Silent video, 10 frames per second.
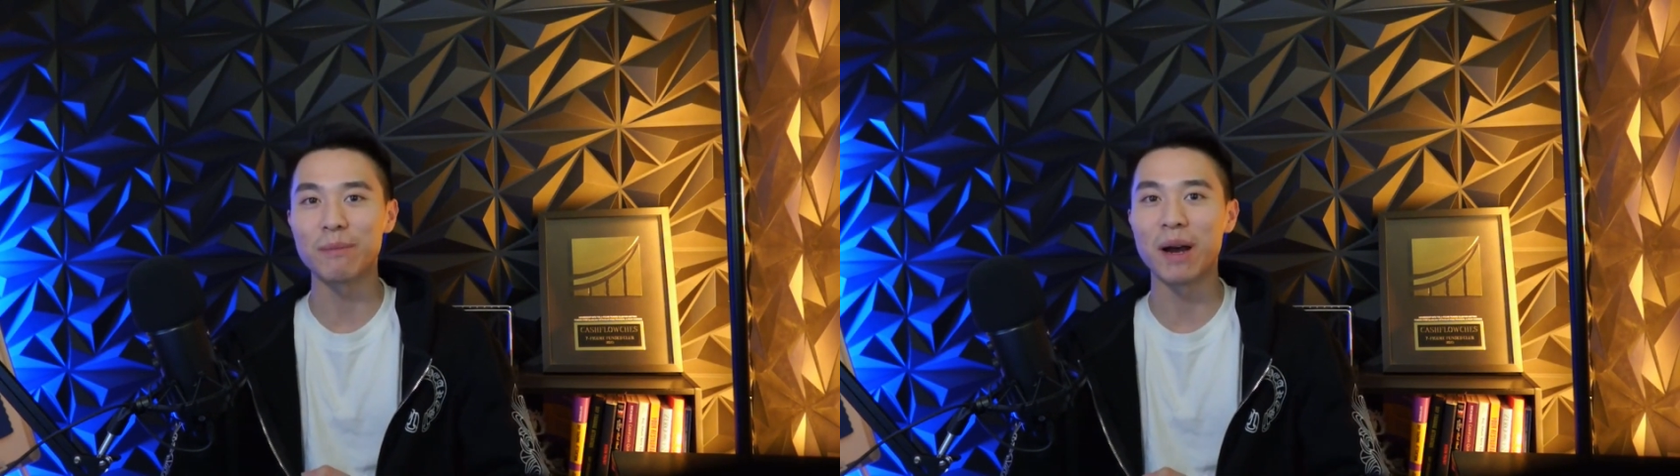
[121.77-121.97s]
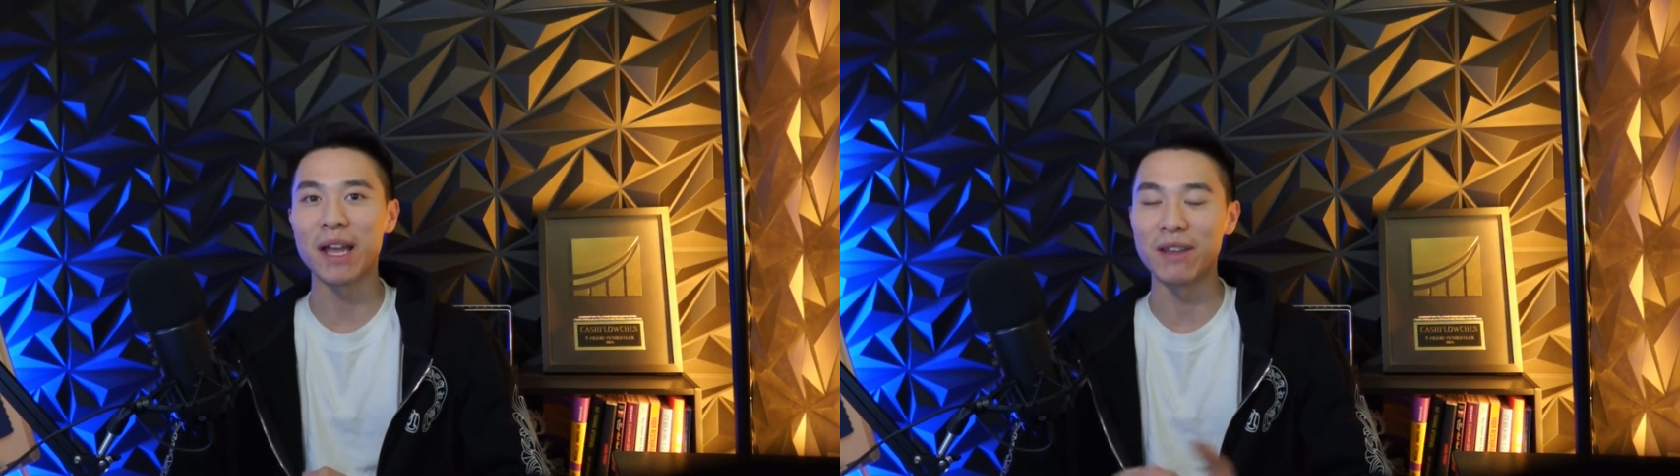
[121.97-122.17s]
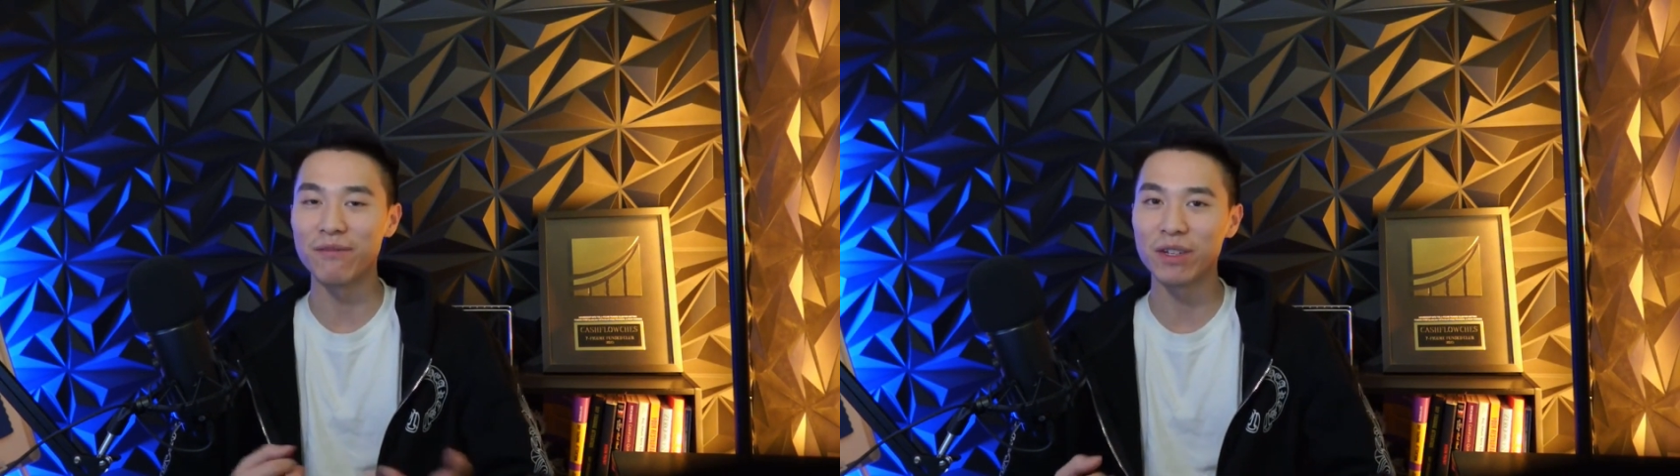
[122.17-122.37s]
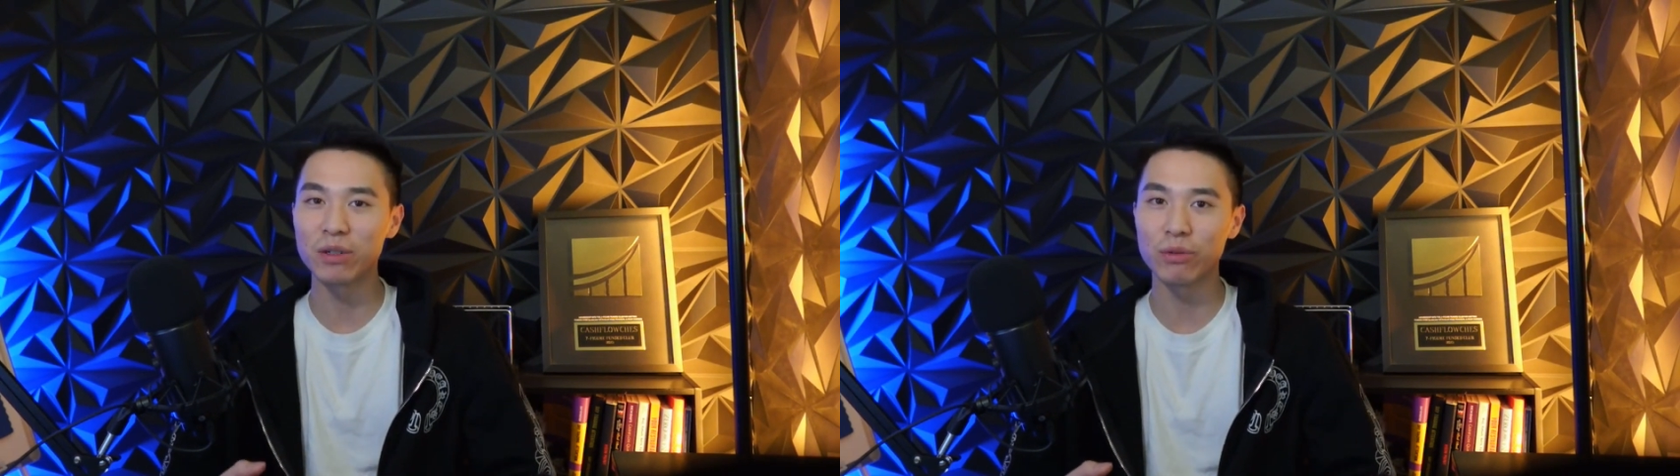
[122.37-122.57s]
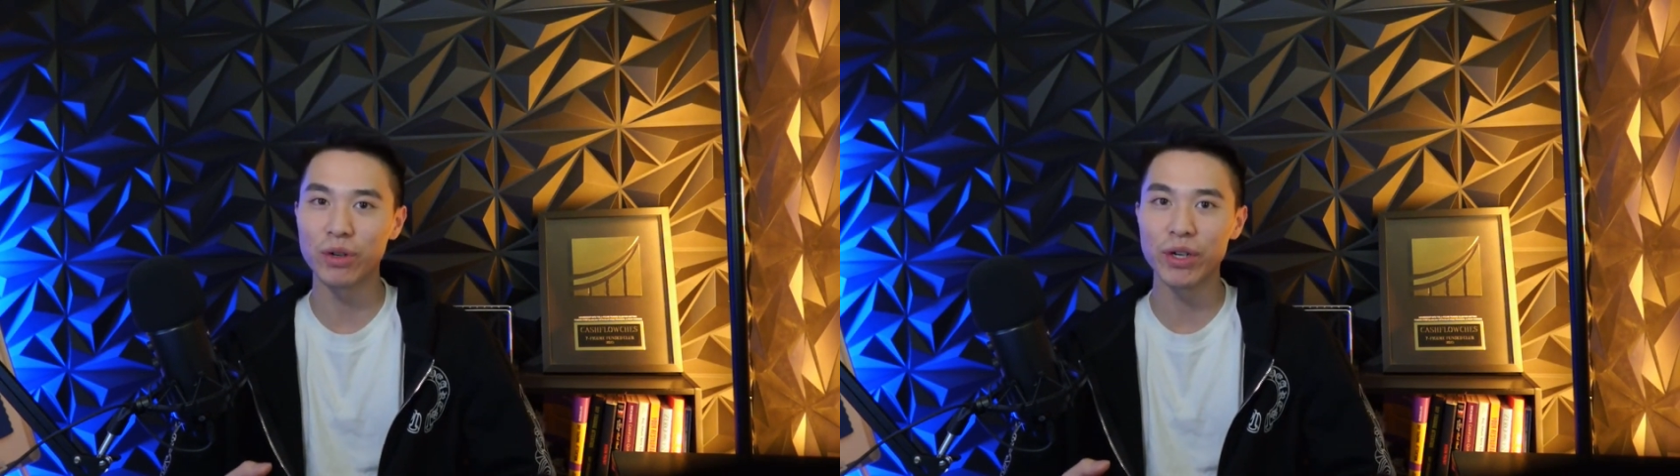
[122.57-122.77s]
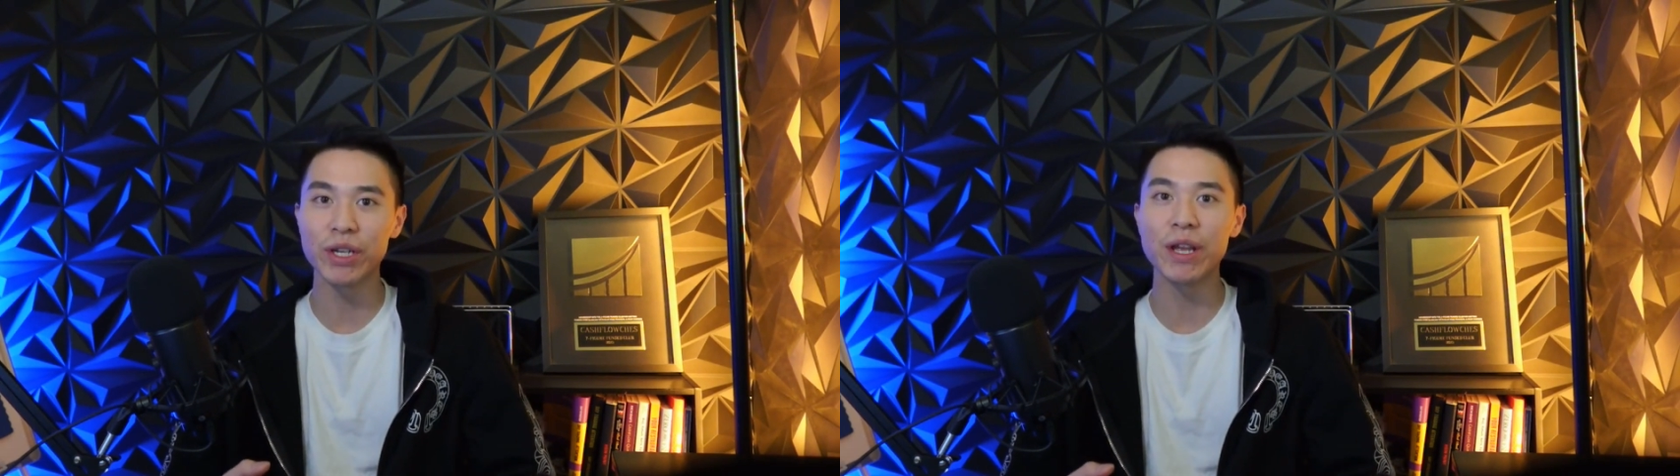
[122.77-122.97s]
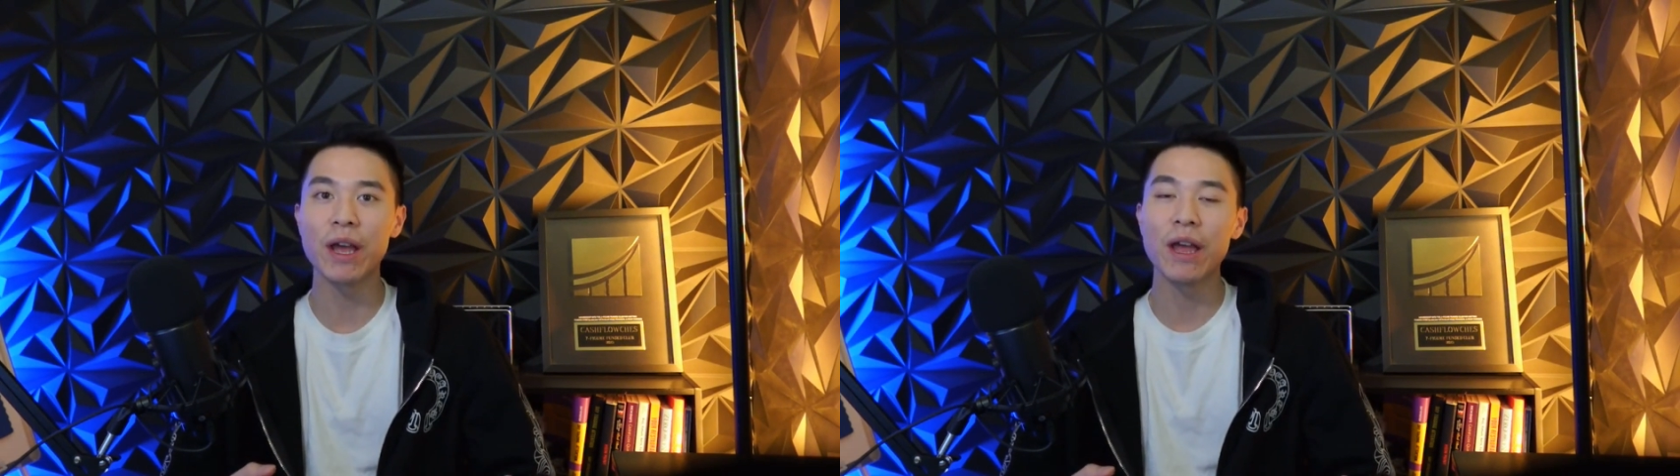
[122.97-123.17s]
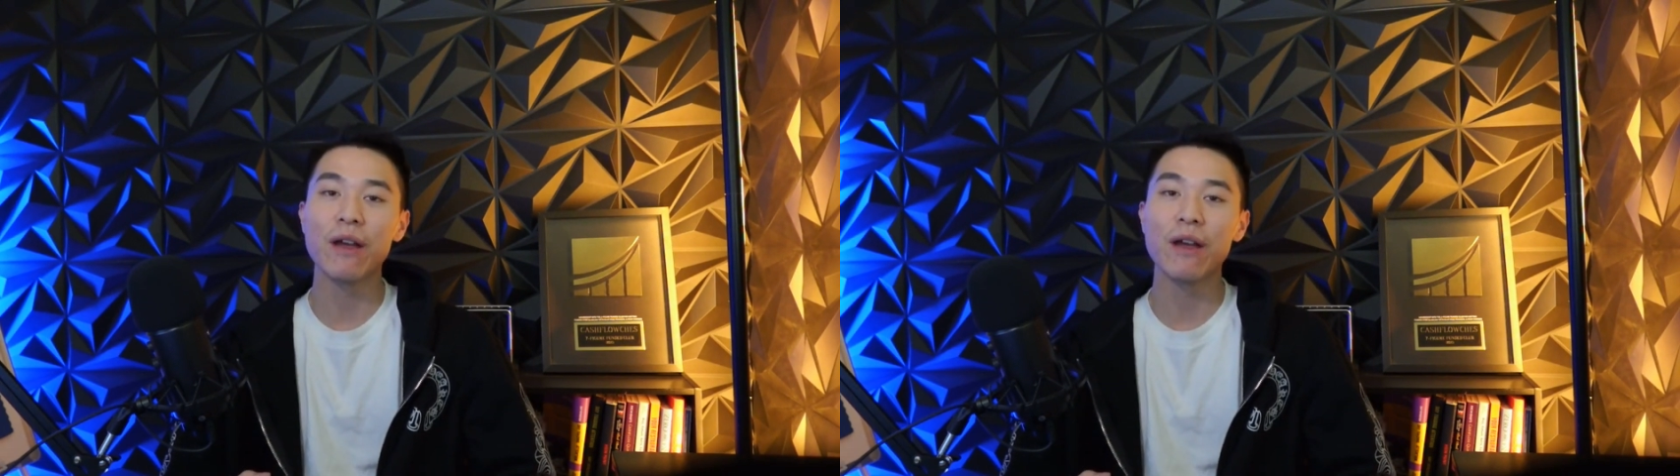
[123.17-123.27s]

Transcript: buy inventory,